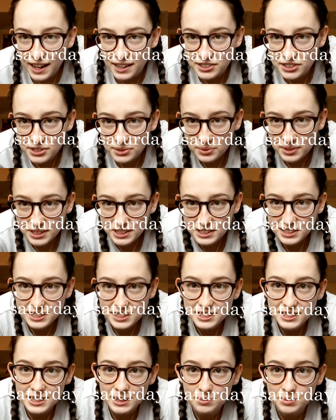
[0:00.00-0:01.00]
actually wanted
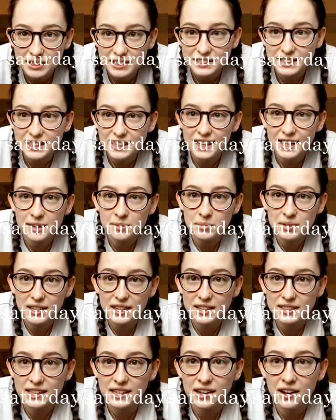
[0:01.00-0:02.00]
to sleep in today
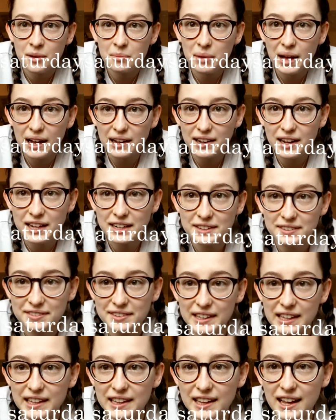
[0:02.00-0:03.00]
because I got back kind
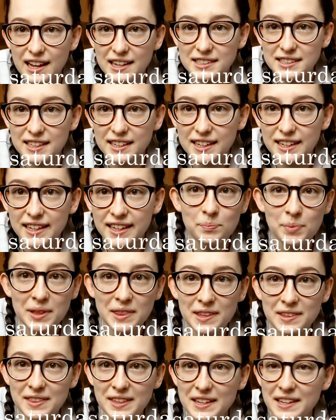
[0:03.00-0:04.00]
of late last night.
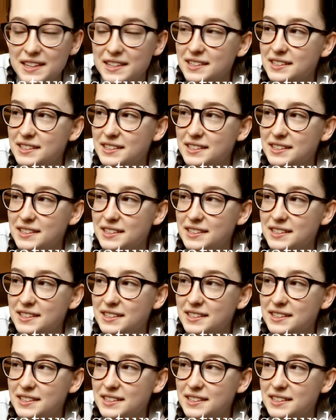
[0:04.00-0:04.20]
But the thing